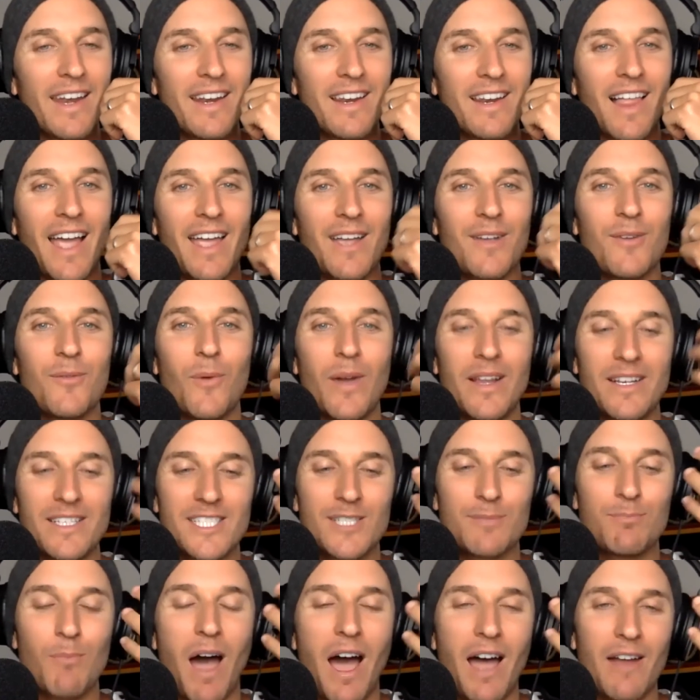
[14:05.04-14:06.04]

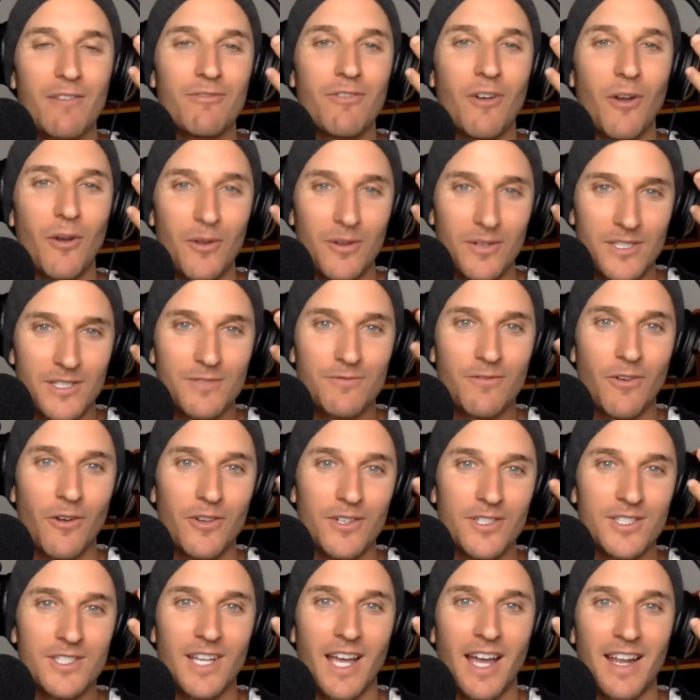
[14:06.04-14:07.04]
smartphones
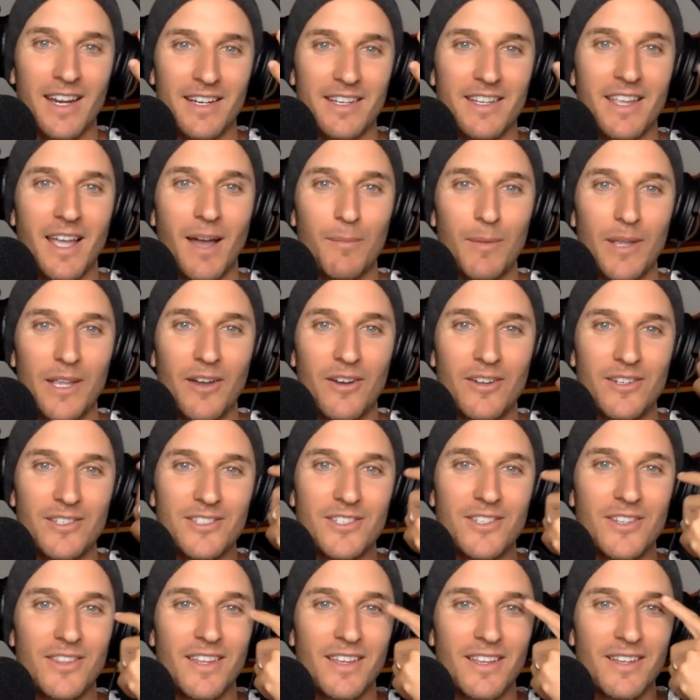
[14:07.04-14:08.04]
first started coming
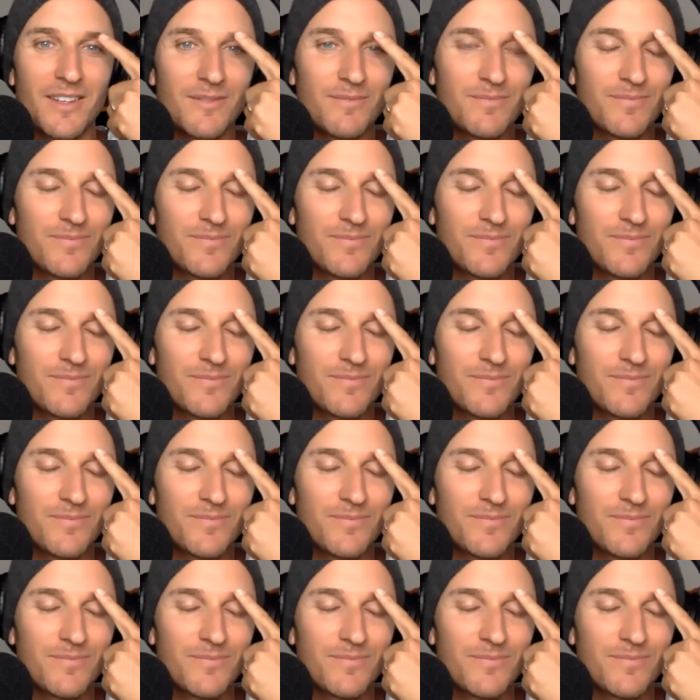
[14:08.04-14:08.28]
onto the